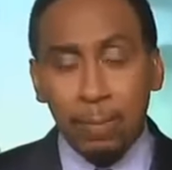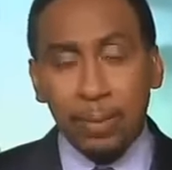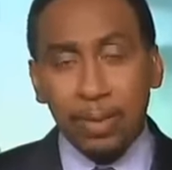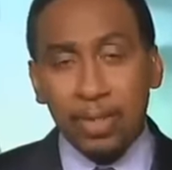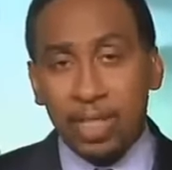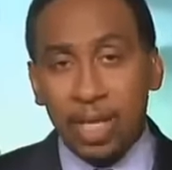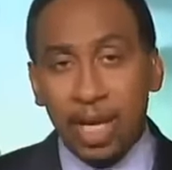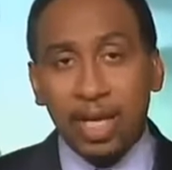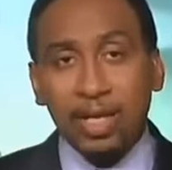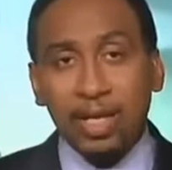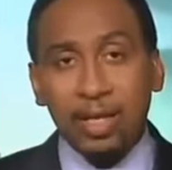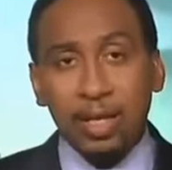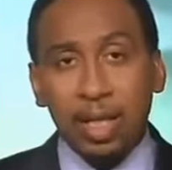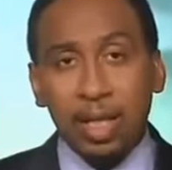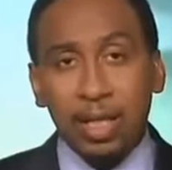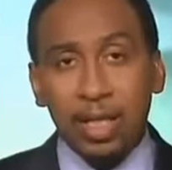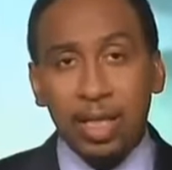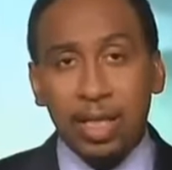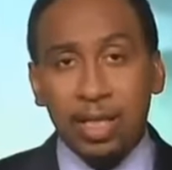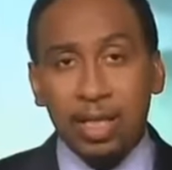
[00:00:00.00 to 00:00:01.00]

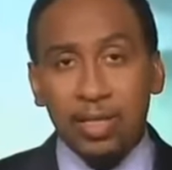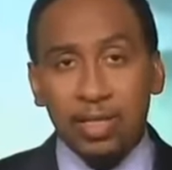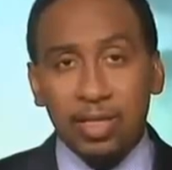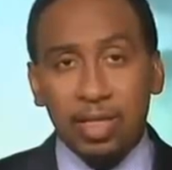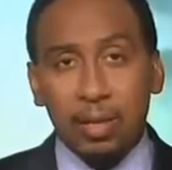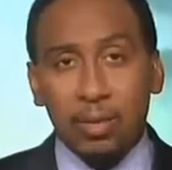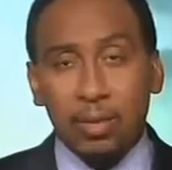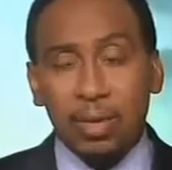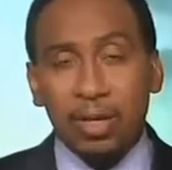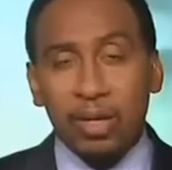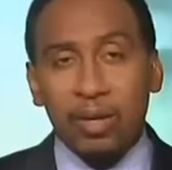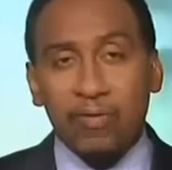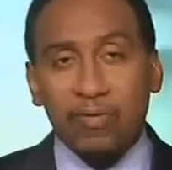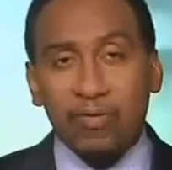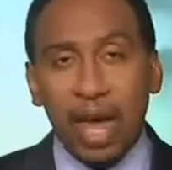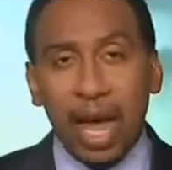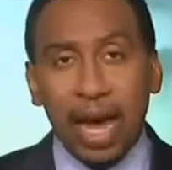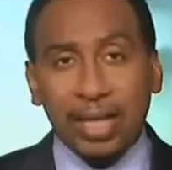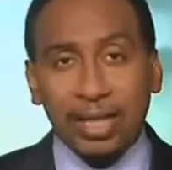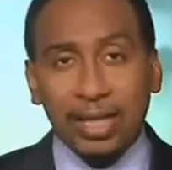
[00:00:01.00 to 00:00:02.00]
particularly considering
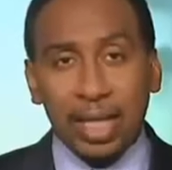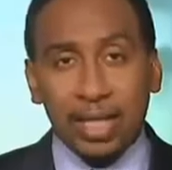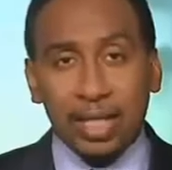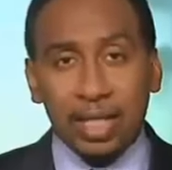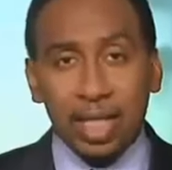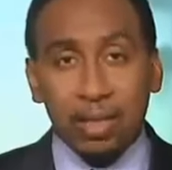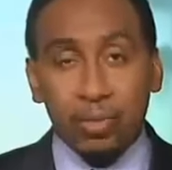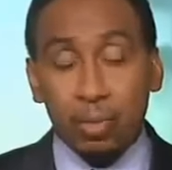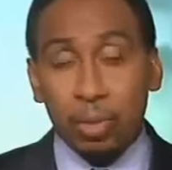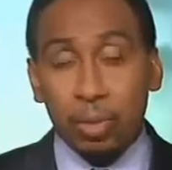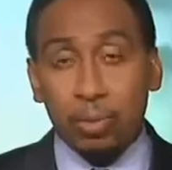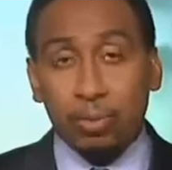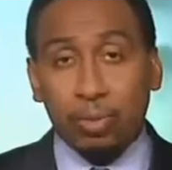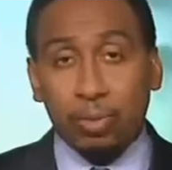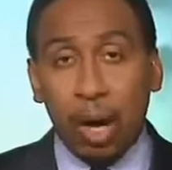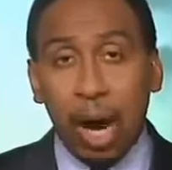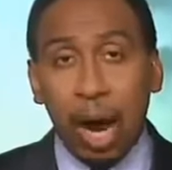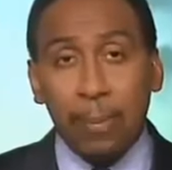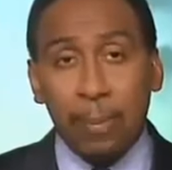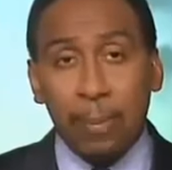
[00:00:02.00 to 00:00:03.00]
the fact that this was
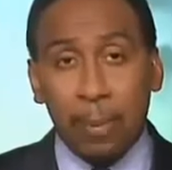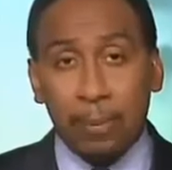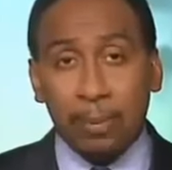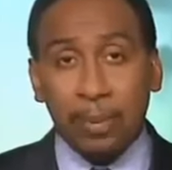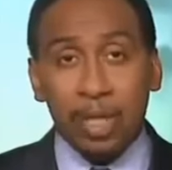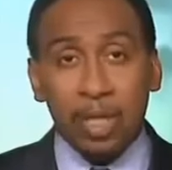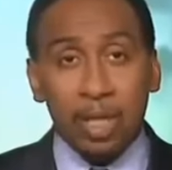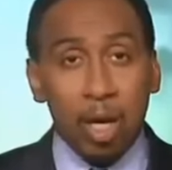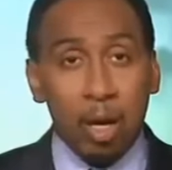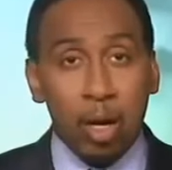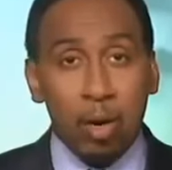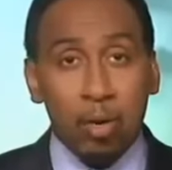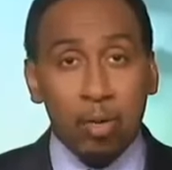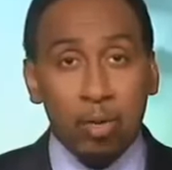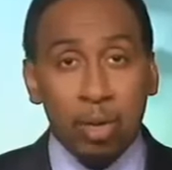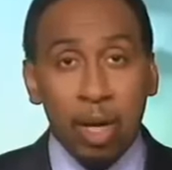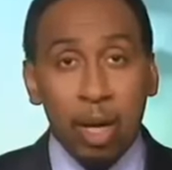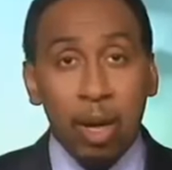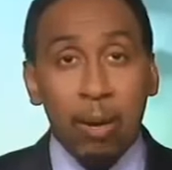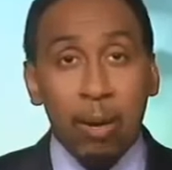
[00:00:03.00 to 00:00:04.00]
probably
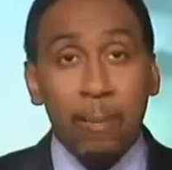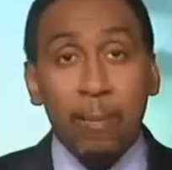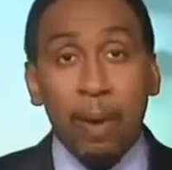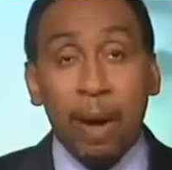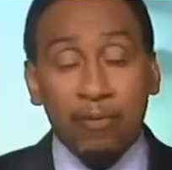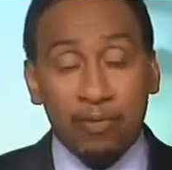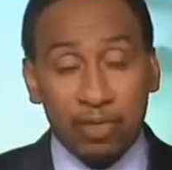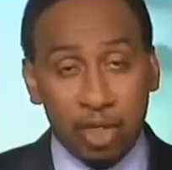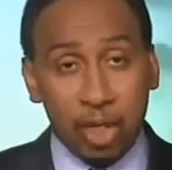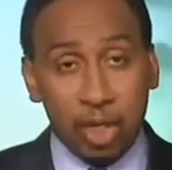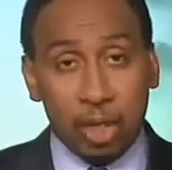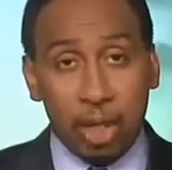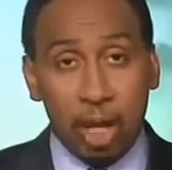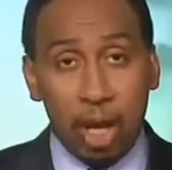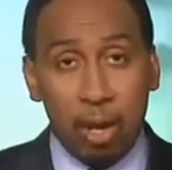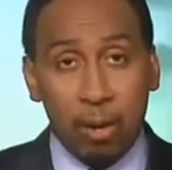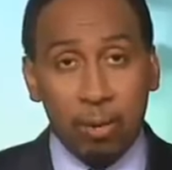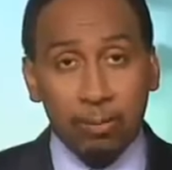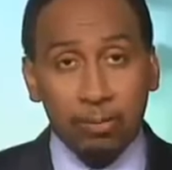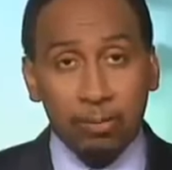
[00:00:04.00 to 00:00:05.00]
known months
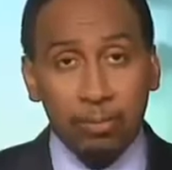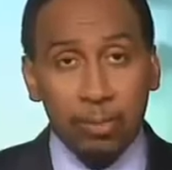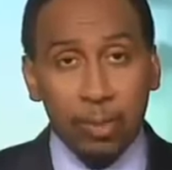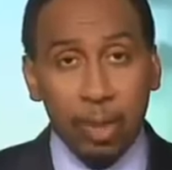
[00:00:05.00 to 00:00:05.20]
ago.